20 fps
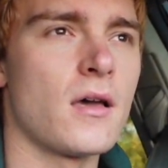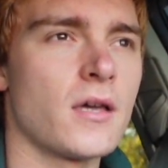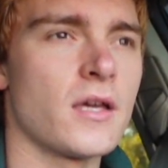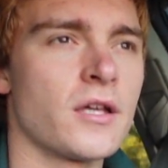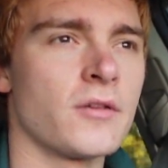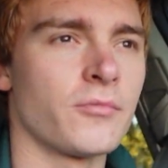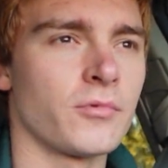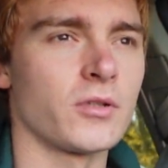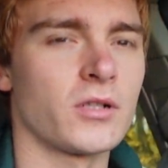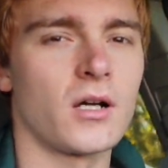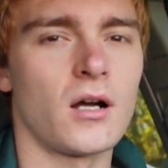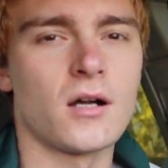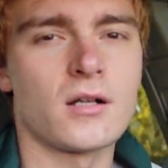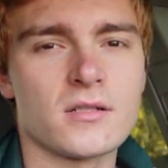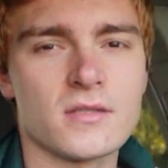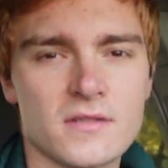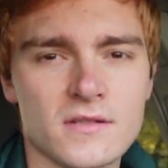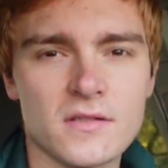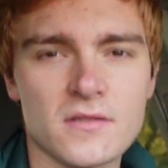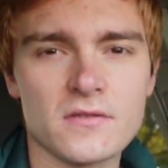in
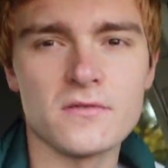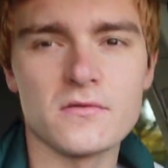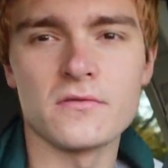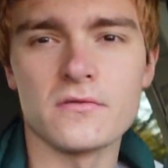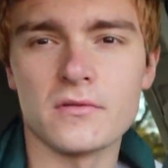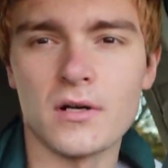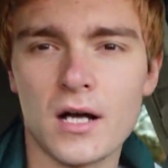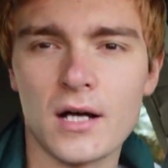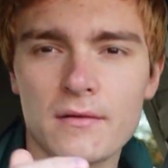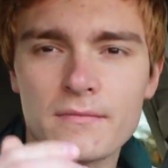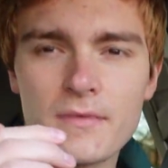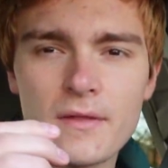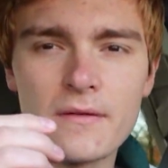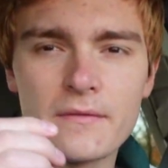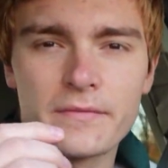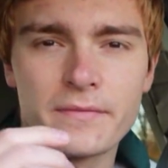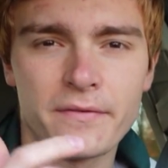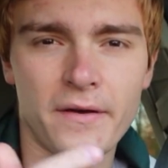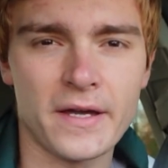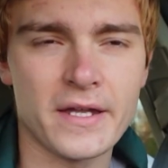regards to
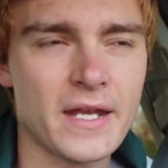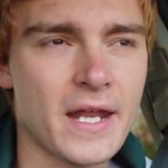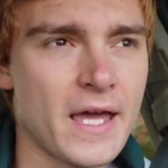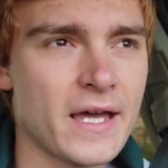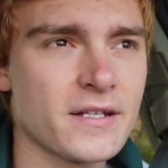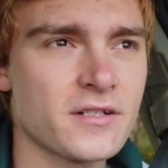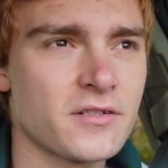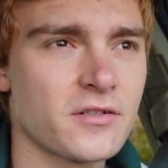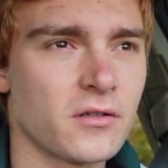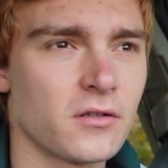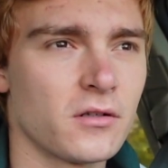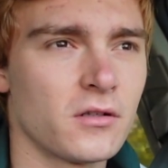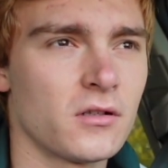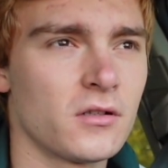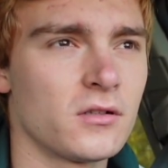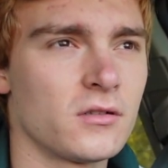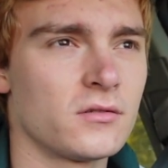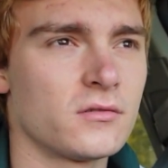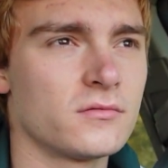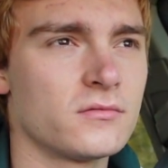
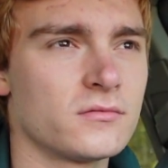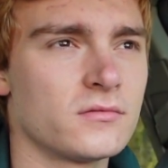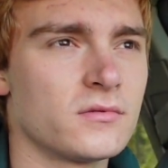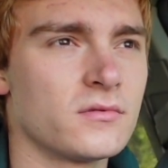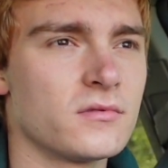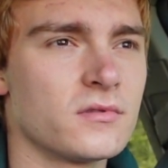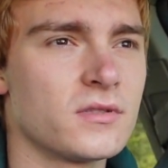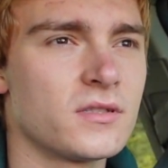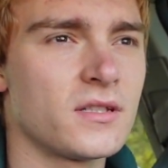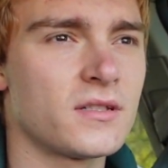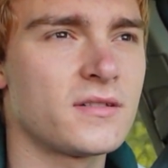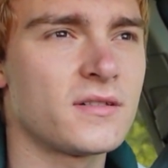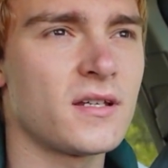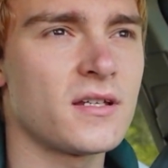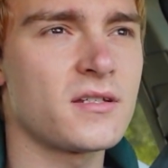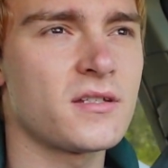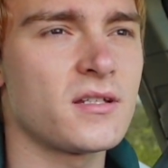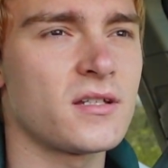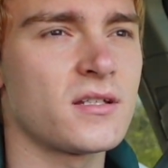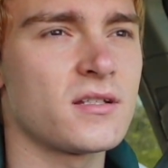financial
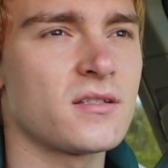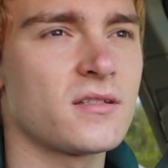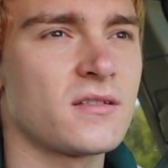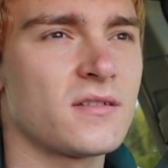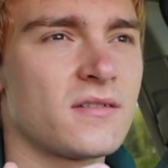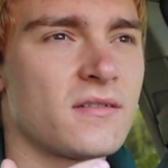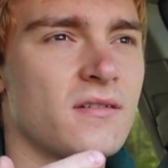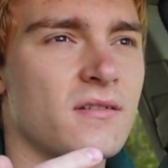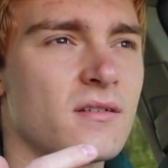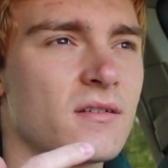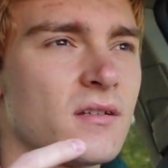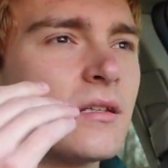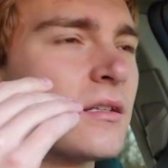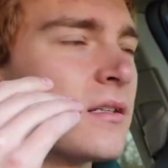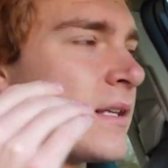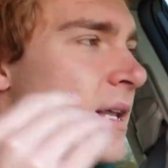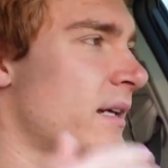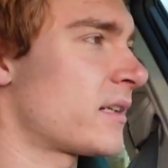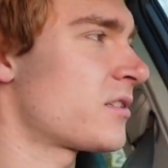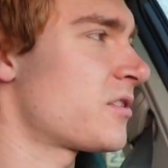decisions,
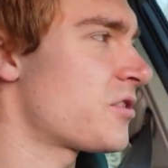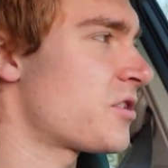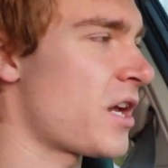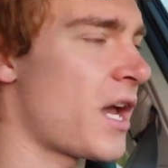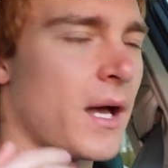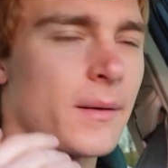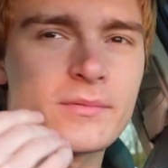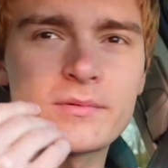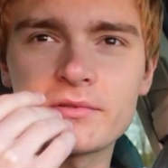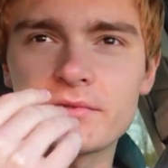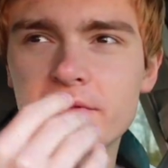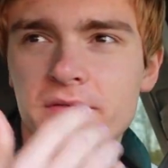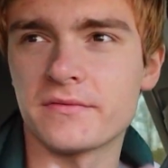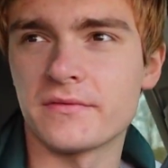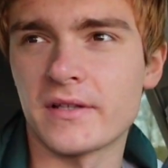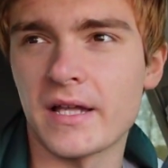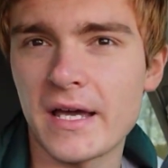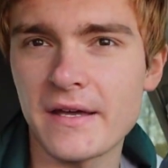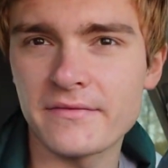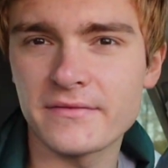next chapter of
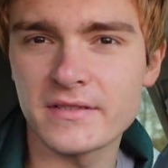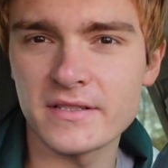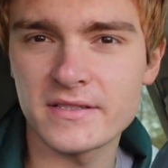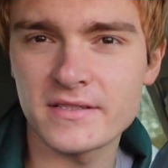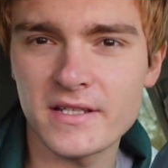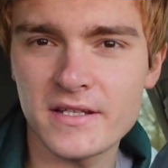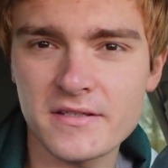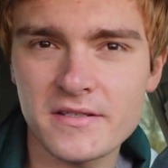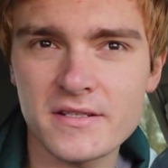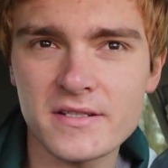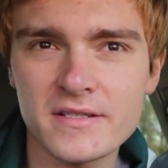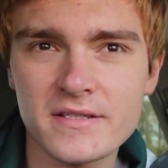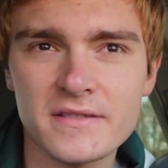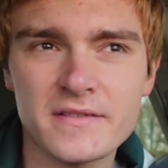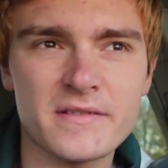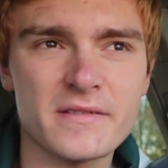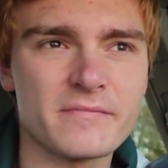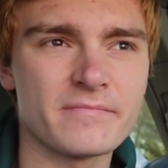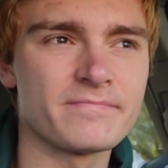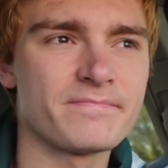life
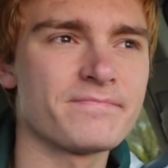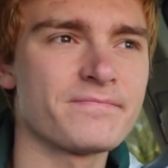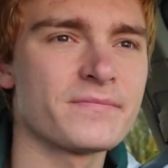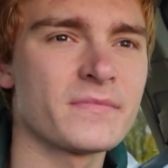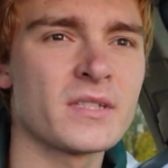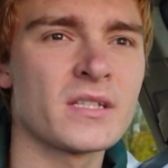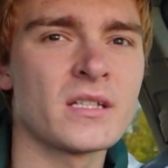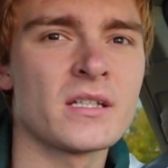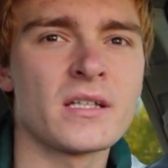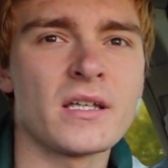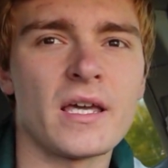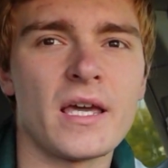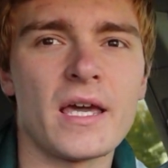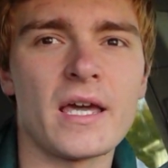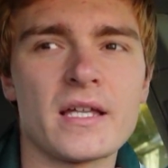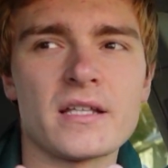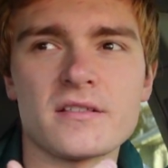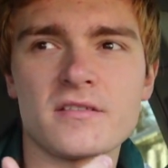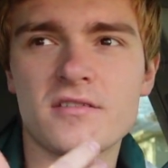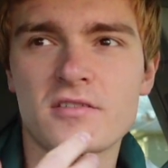decisions,
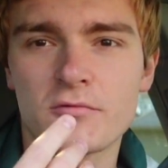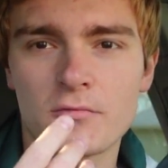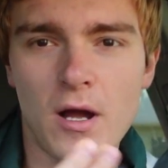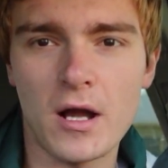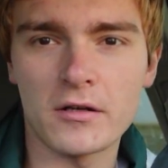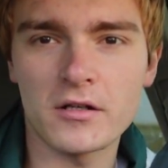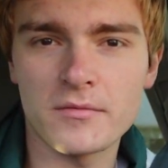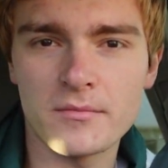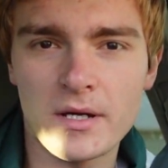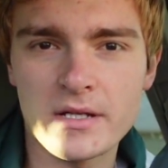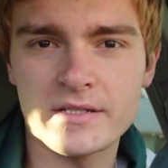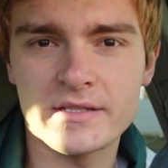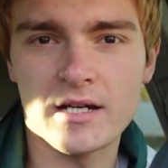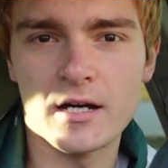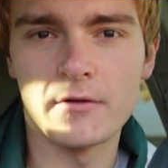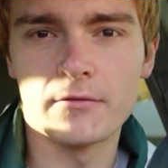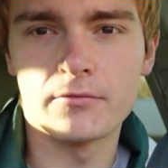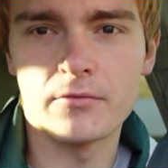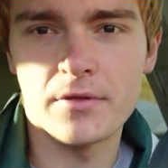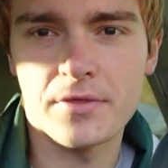and surrounding
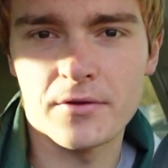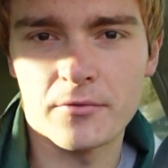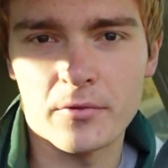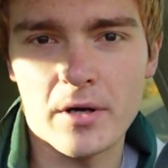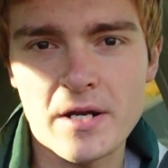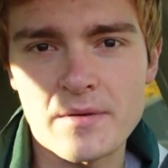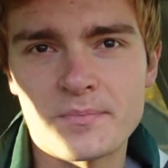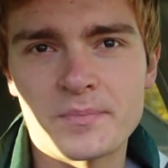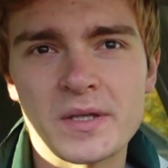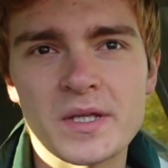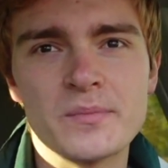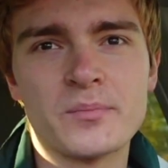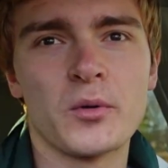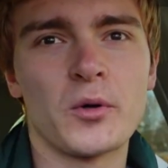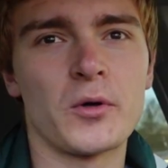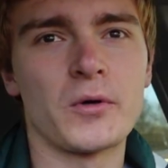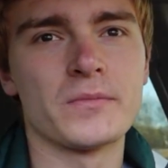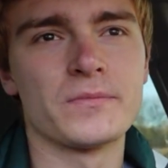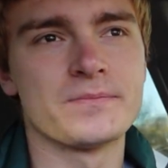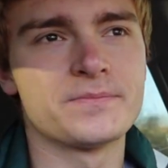myself with the right
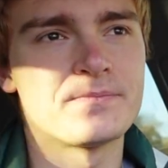people.